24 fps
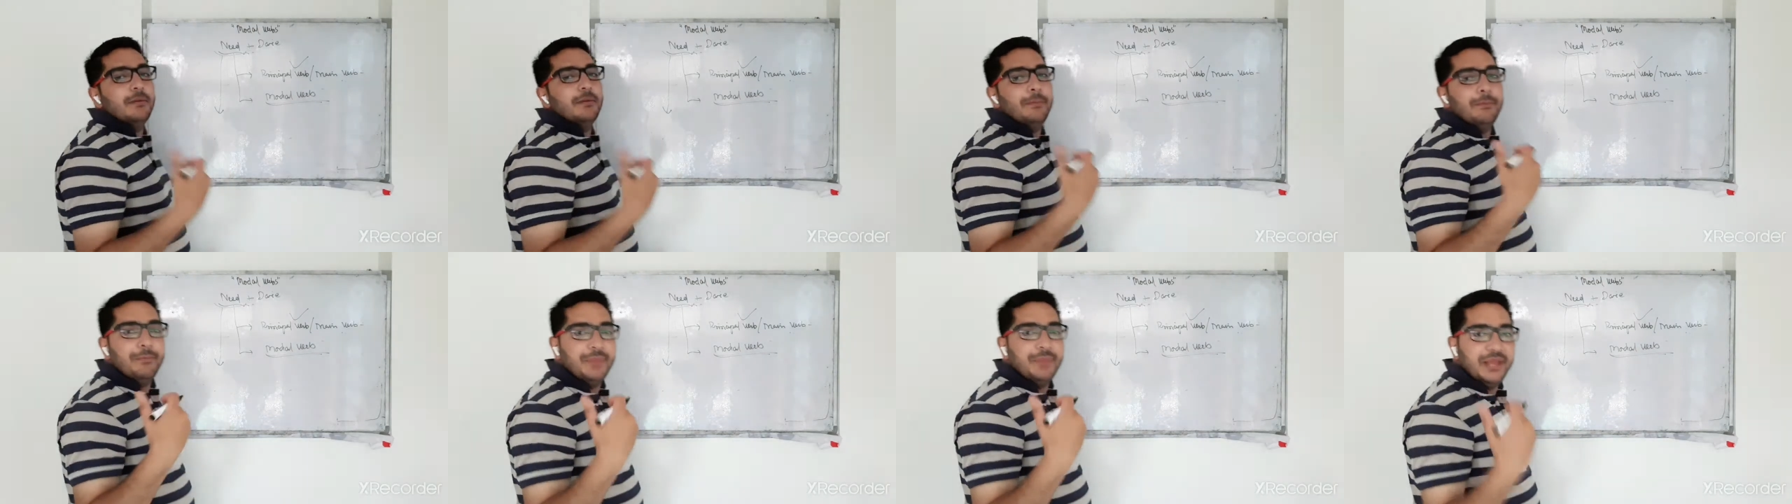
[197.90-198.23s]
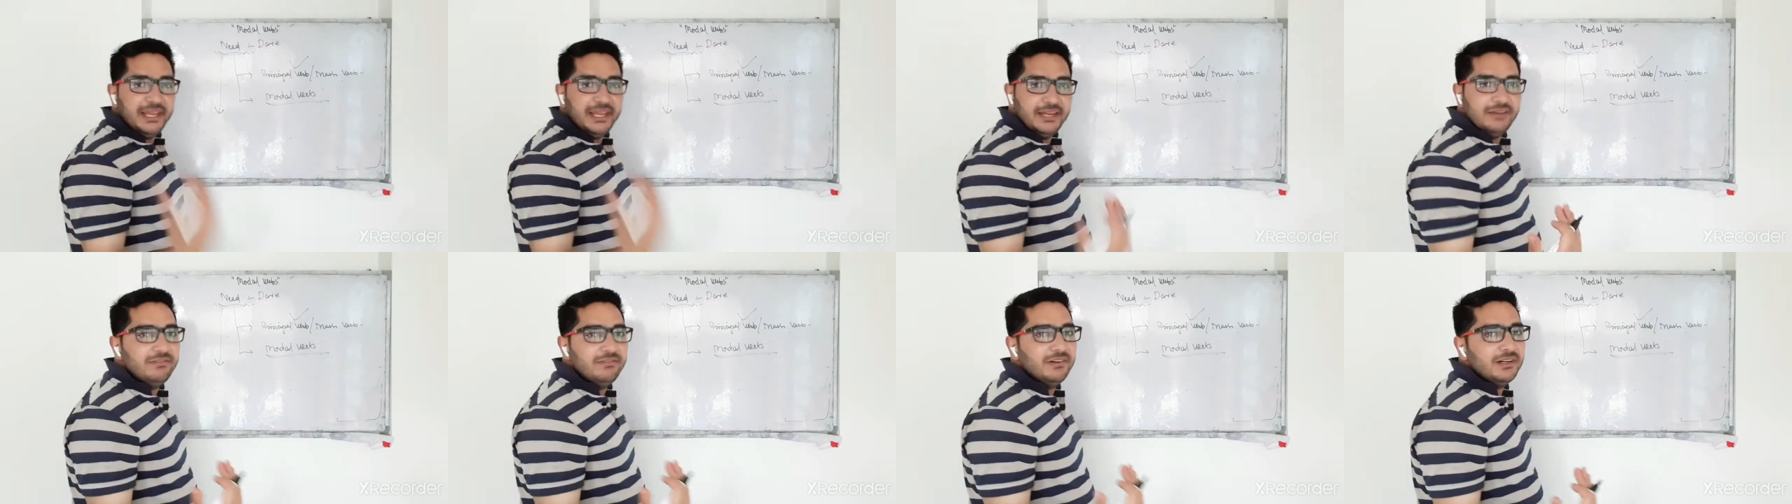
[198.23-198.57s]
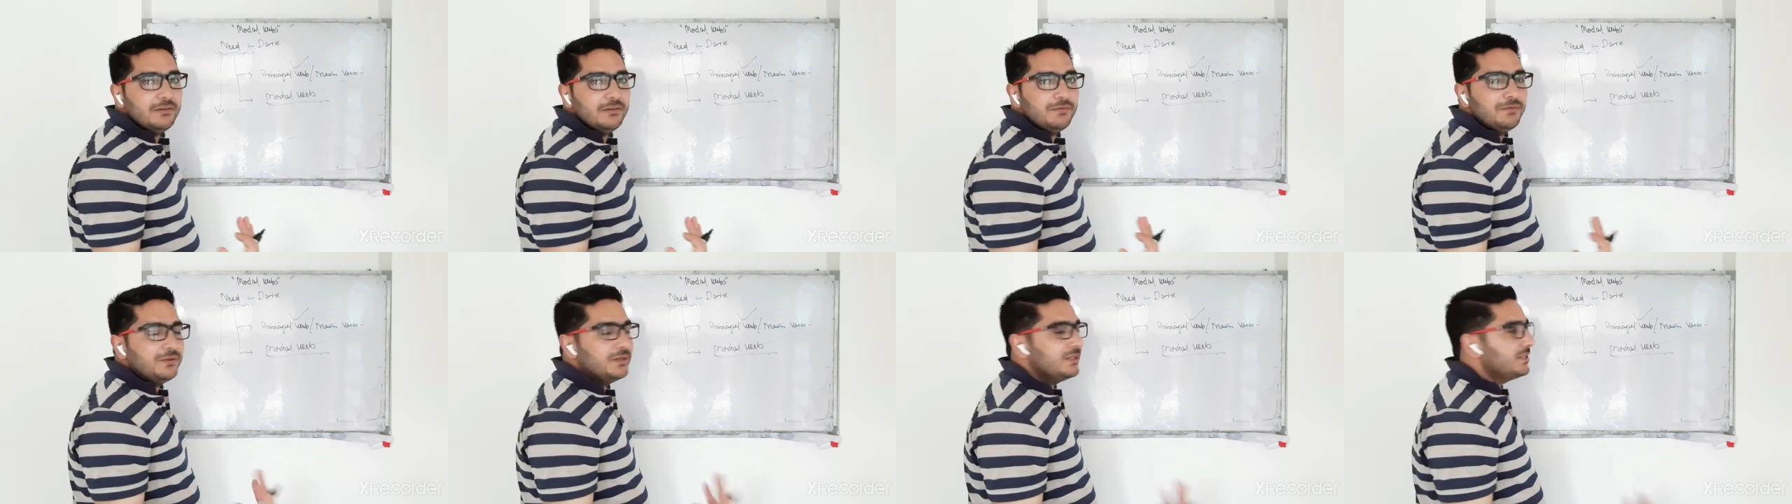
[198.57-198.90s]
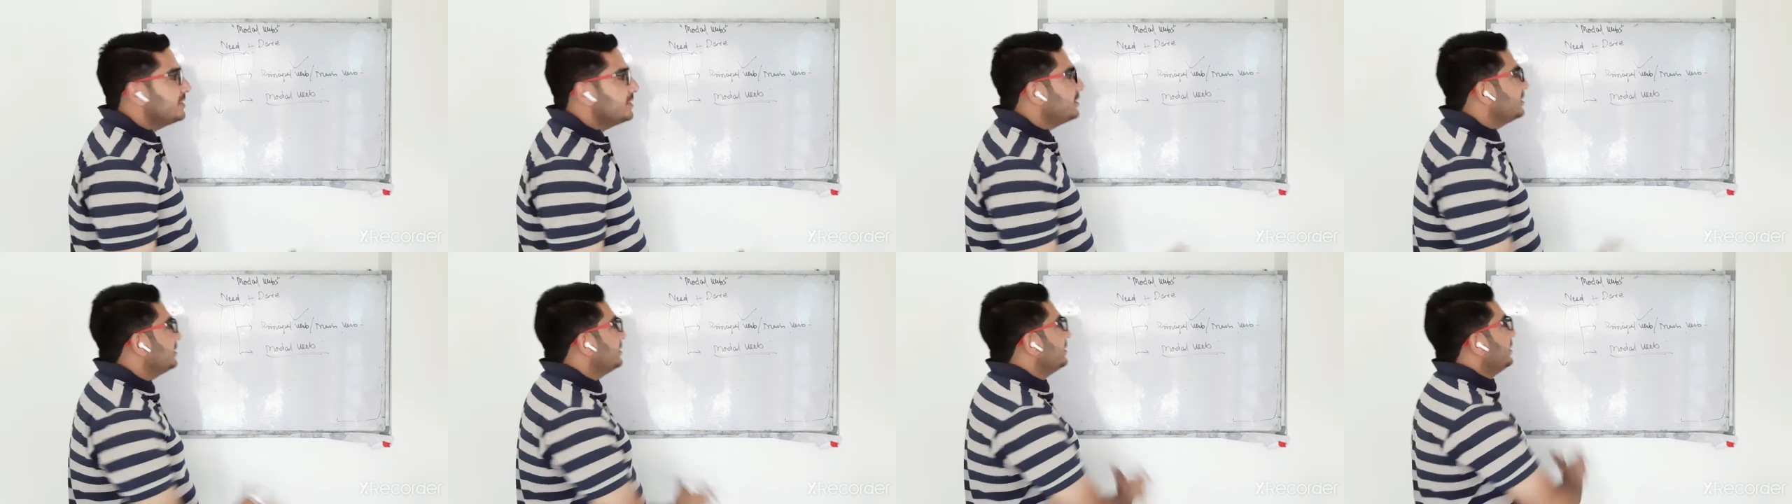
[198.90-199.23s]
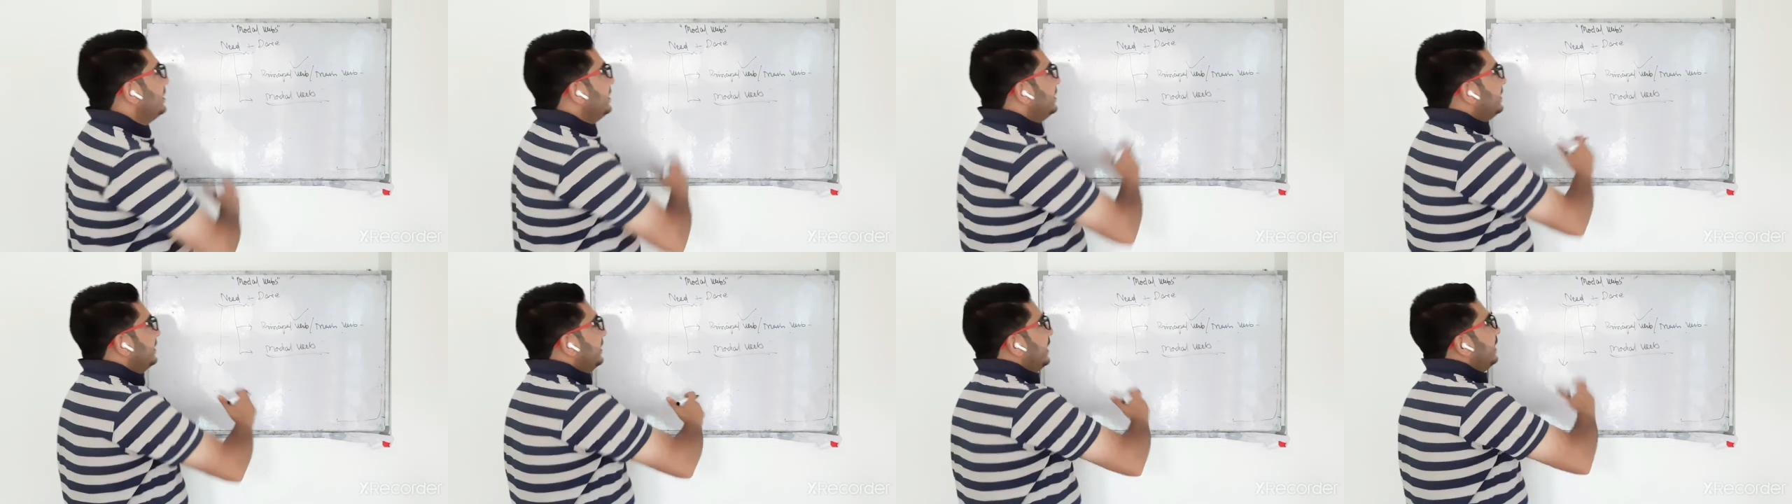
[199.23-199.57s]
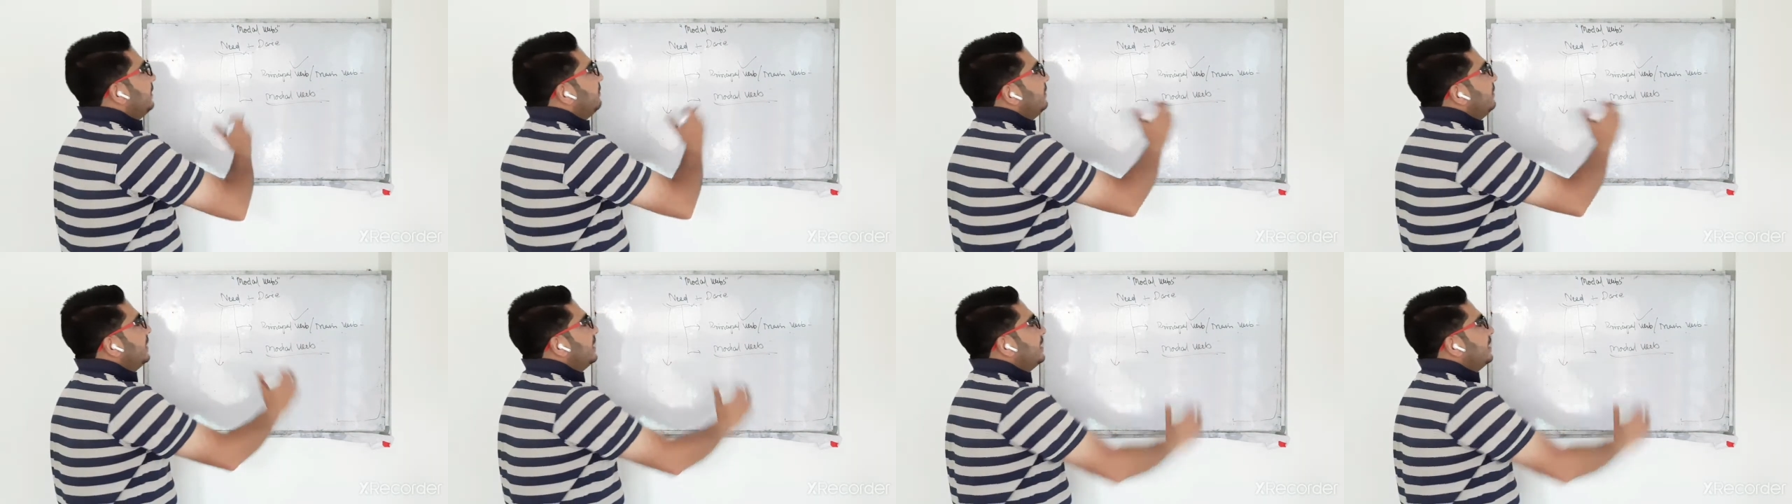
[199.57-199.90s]
main verb first, then
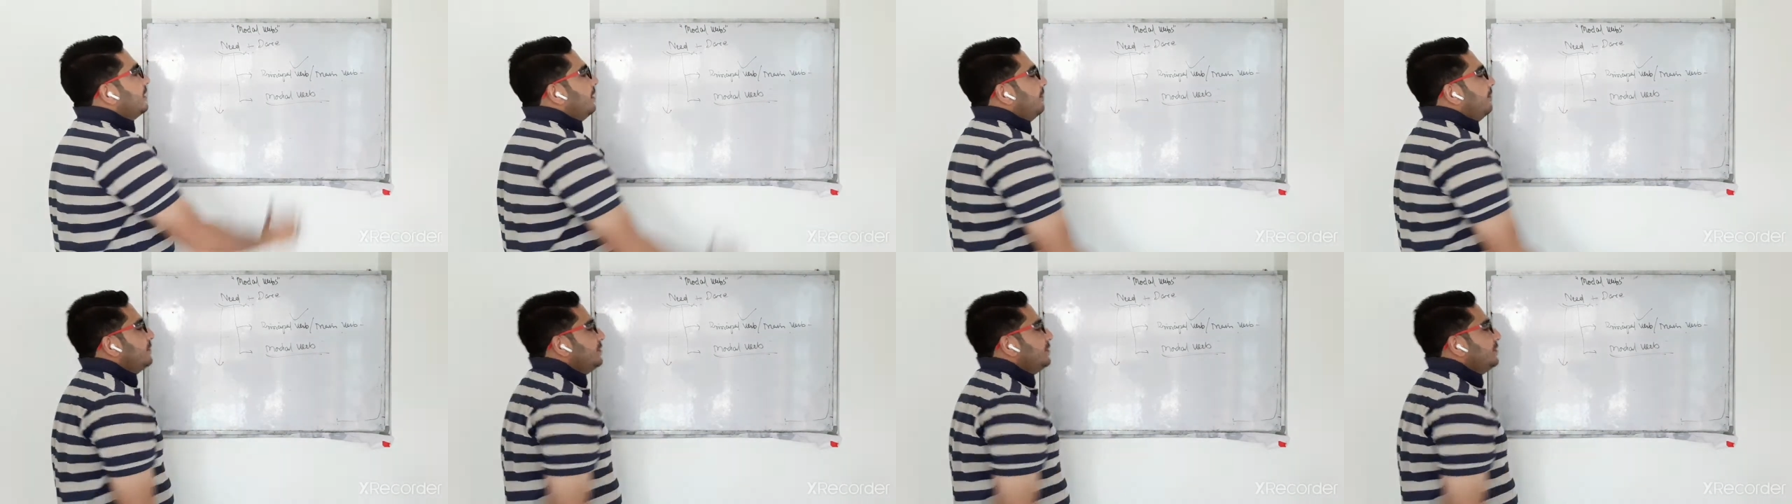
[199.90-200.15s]
we'll come